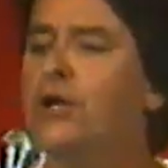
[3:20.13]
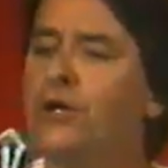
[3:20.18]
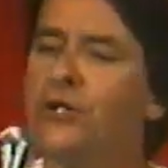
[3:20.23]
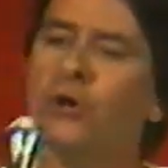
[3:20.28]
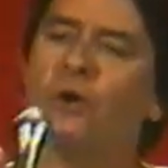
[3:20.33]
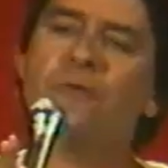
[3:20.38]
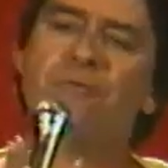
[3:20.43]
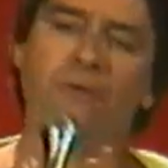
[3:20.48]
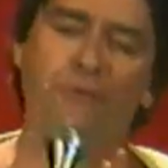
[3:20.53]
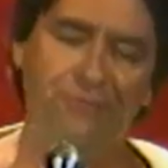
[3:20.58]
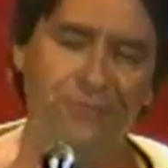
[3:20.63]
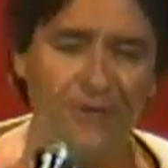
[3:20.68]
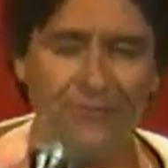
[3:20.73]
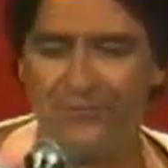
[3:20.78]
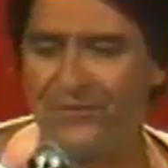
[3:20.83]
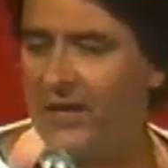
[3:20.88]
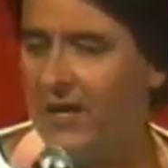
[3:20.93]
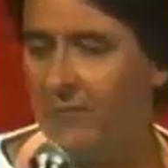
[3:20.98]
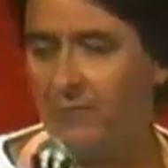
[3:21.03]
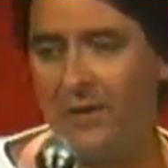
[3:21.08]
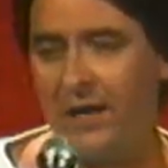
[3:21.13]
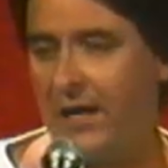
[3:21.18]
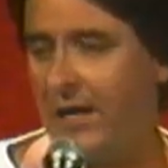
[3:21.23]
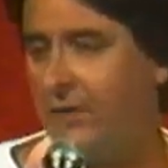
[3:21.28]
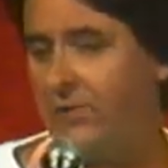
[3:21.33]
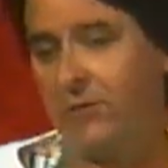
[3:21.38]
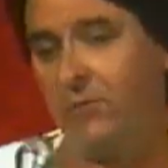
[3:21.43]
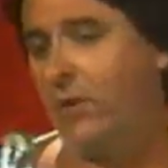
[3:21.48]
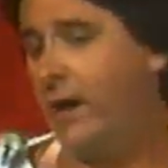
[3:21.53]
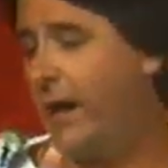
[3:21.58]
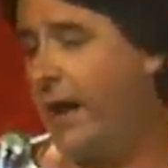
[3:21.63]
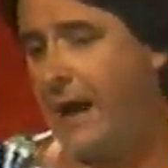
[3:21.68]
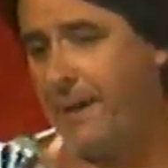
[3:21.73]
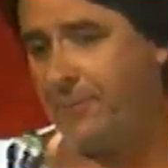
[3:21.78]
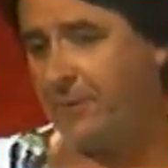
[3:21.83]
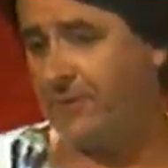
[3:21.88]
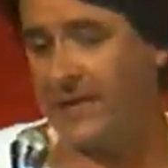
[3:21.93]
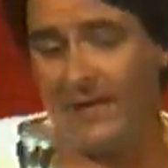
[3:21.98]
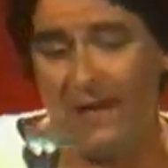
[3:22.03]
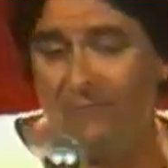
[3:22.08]
you do it for 15 minutes, and what
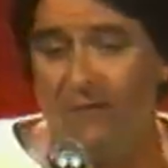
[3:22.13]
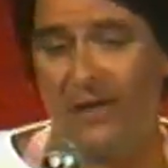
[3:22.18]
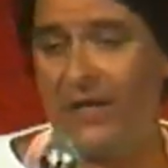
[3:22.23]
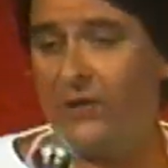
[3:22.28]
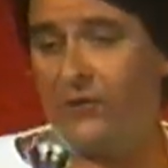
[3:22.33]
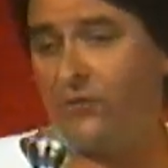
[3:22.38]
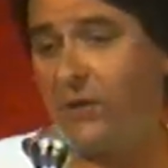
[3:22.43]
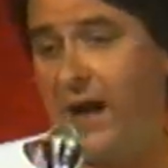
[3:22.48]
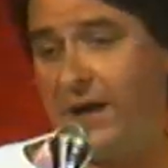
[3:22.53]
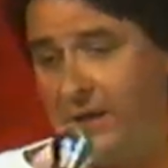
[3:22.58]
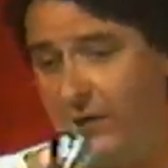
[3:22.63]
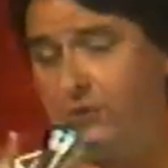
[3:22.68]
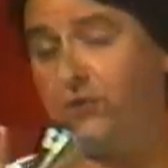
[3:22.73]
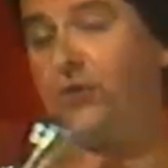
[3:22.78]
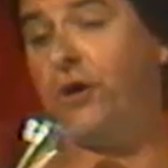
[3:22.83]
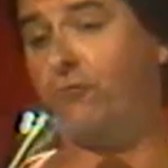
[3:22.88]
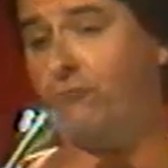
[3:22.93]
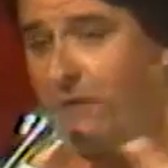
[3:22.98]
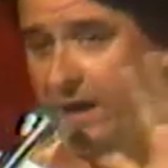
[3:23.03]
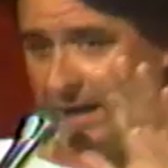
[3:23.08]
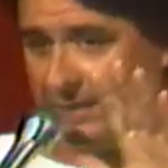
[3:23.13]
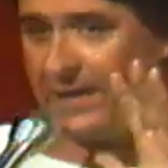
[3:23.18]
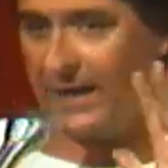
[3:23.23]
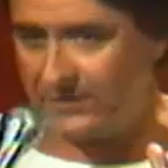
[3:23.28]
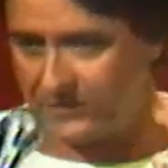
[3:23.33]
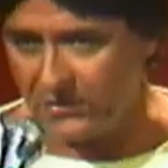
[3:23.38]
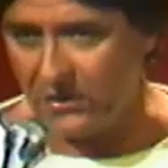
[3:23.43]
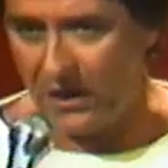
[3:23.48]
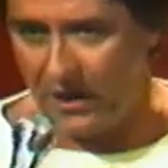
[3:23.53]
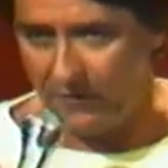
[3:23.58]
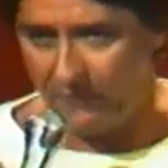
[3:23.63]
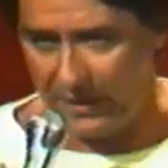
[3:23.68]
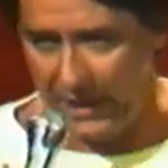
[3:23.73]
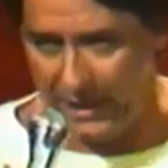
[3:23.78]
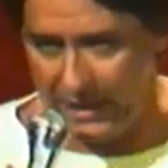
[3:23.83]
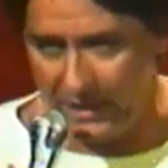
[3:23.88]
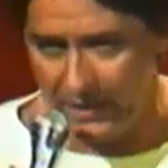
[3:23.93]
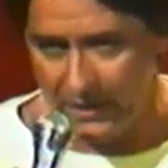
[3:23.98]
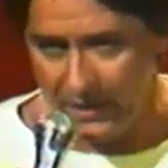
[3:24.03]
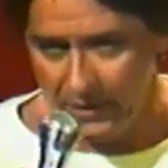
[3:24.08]
happens? They never get dry. They turn red. That's all,
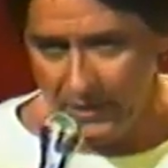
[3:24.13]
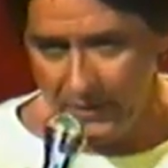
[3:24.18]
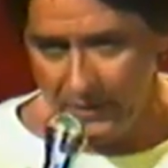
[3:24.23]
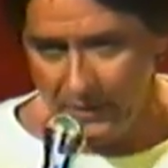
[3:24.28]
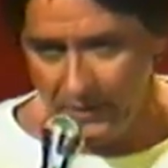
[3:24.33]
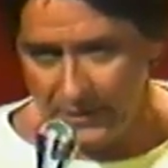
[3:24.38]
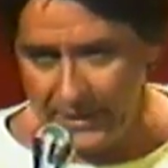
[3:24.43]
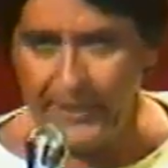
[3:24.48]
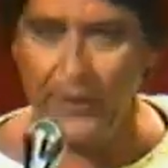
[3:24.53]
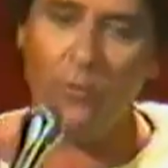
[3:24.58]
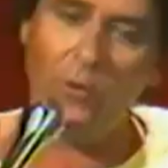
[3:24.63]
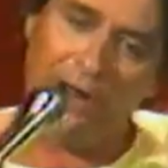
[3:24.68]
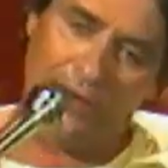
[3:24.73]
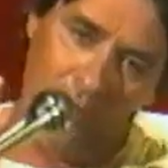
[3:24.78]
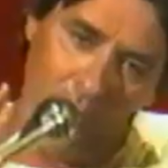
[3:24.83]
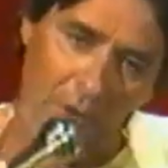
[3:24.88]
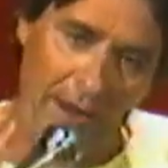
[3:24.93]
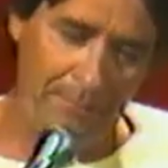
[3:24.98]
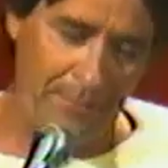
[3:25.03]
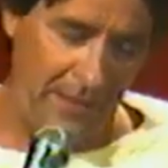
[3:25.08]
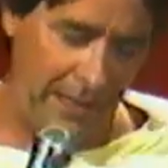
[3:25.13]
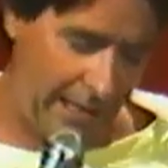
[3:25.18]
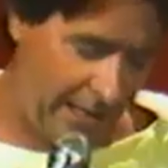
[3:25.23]
right? Then you what? You wipe your